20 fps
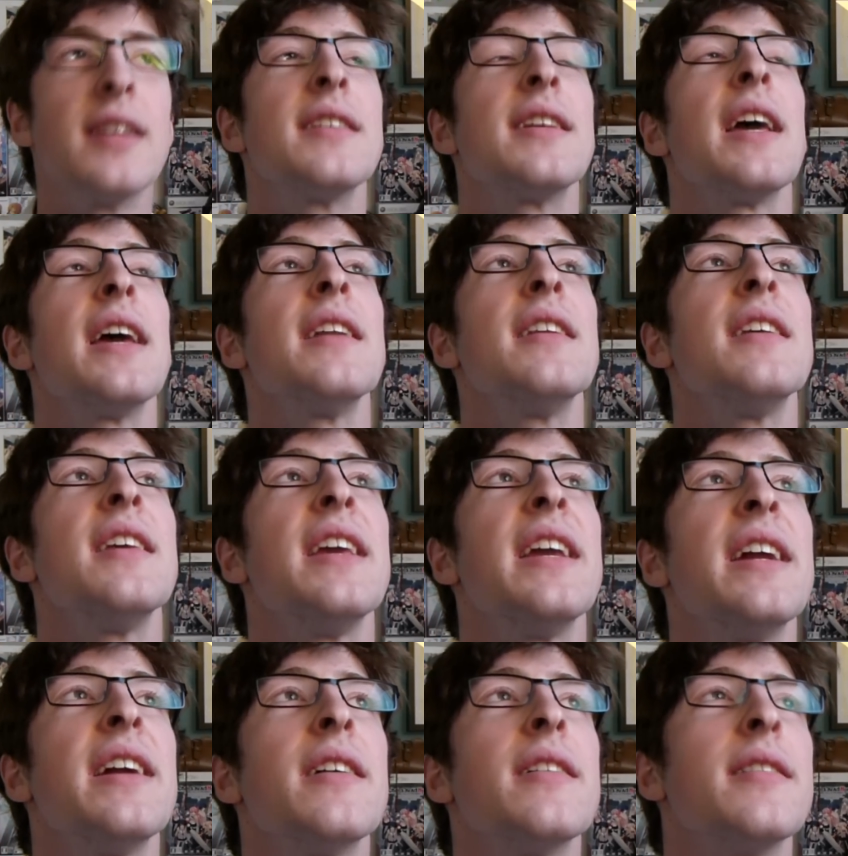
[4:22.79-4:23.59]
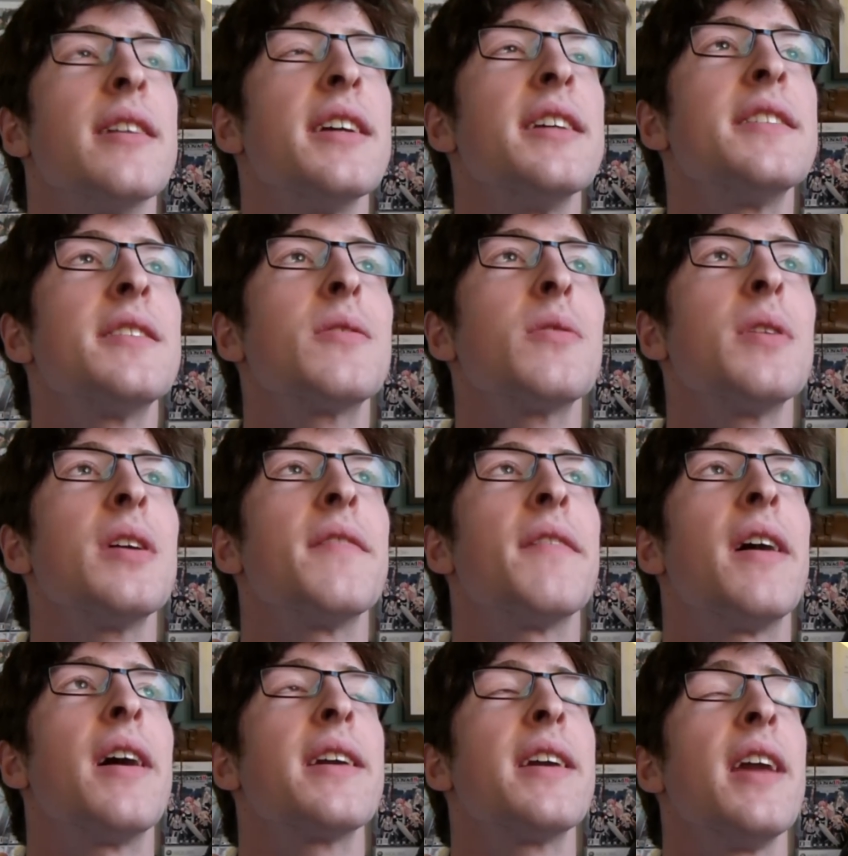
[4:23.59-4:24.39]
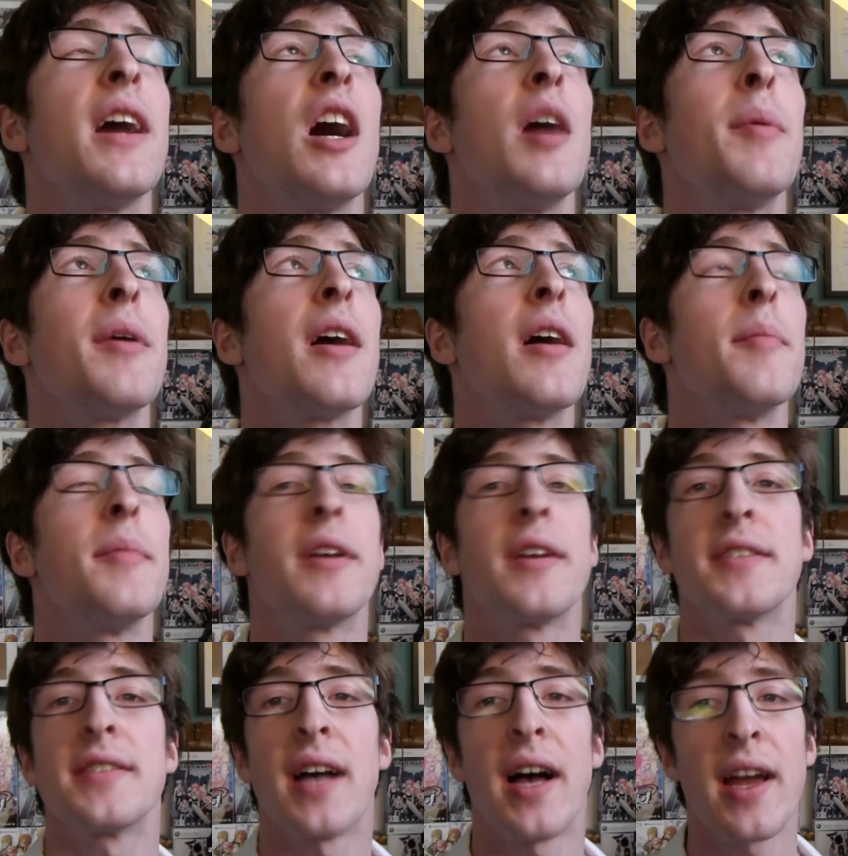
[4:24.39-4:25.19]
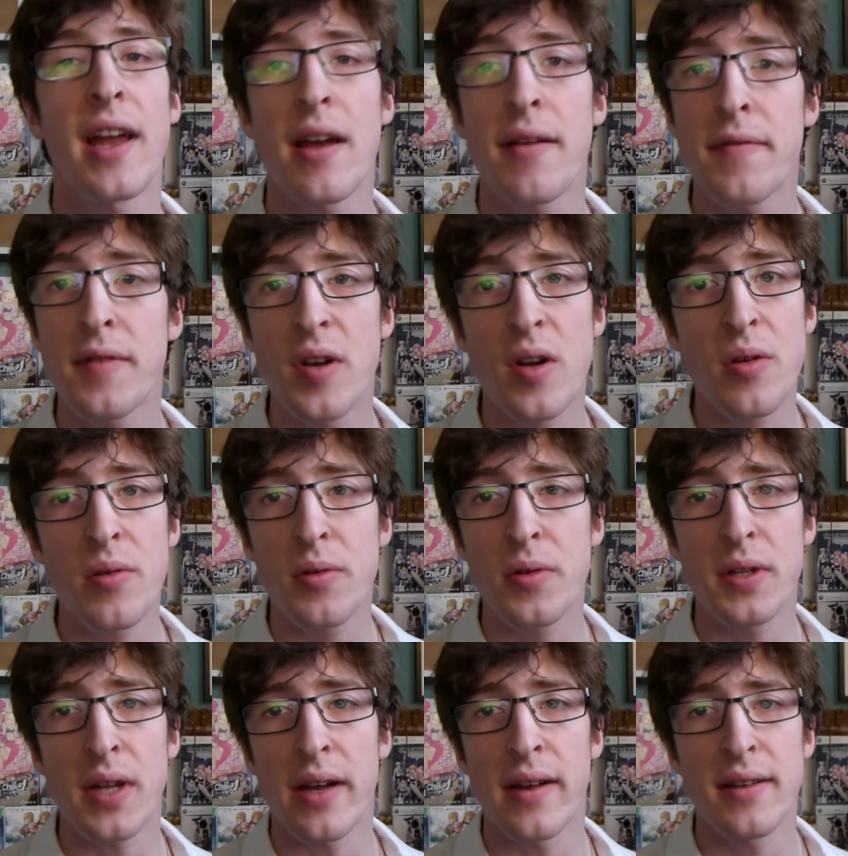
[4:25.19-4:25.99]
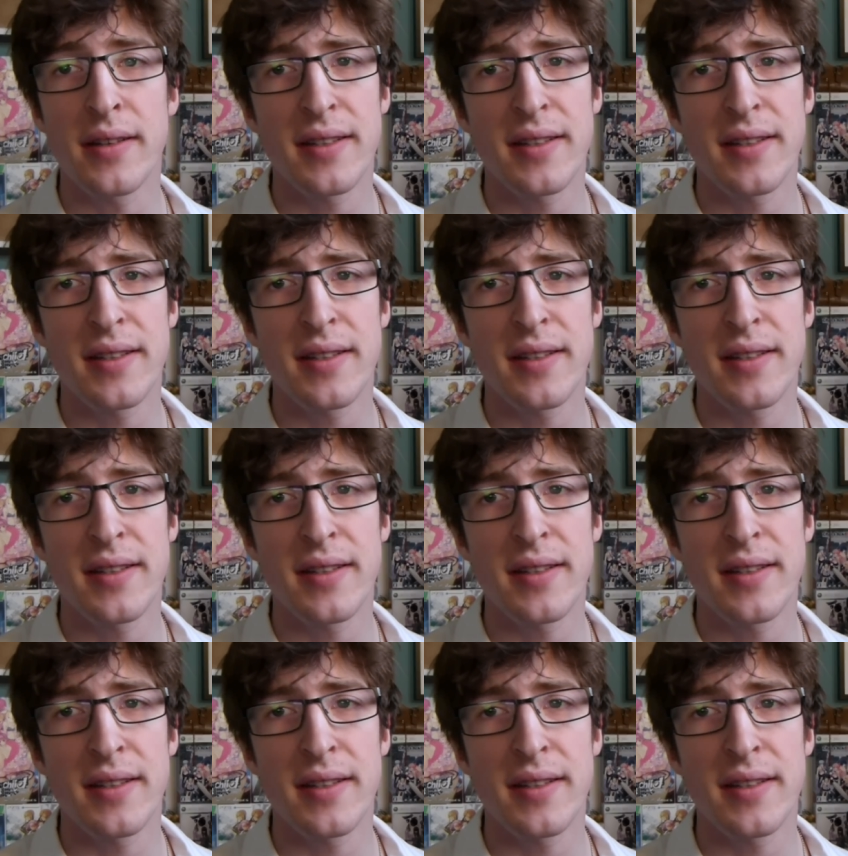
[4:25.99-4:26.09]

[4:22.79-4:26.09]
10-year history of Akihabara, because I have no